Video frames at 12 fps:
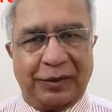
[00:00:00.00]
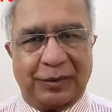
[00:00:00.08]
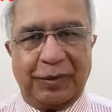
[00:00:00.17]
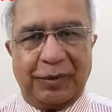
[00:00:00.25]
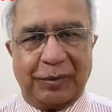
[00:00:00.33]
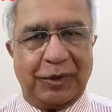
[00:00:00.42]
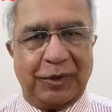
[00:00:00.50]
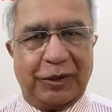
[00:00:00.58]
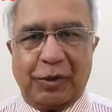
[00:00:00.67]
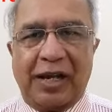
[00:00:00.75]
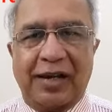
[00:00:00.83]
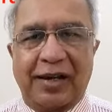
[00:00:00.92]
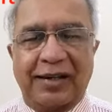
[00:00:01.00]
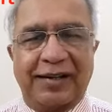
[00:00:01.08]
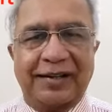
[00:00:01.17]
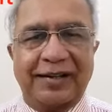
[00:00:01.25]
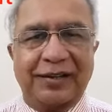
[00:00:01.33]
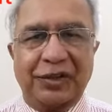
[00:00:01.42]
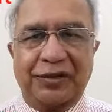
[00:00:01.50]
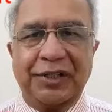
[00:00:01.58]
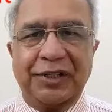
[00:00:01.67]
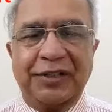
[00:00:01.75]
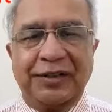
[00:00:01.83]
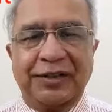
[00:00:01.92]
It's going to be twilight in the
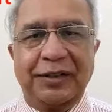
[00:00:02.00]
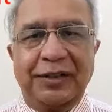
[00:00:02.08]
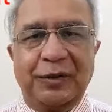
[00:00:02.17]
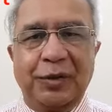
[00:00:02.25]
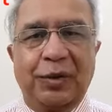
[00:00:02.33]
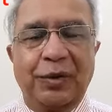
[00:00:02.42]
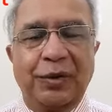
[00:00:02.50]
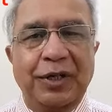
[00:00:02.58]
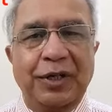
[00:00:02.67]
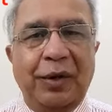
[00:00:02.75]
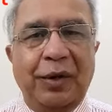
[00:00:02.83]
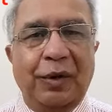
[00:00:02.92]
streets, in the roads,